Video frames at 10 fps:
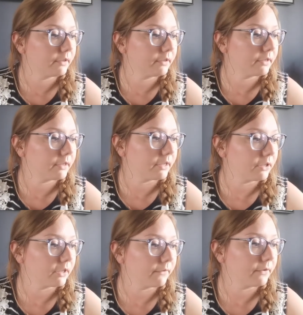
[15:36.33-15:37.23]

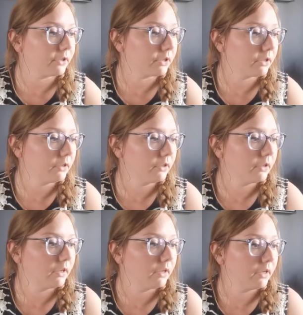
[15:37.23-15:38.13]
stitch definition.
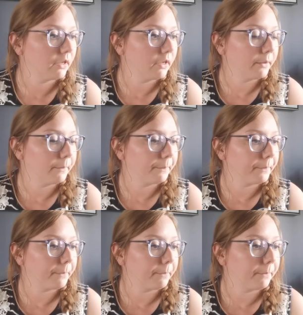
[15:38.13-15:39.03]

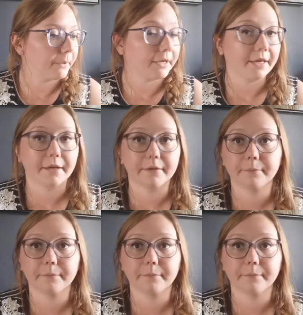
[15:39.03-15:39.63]
But yeah,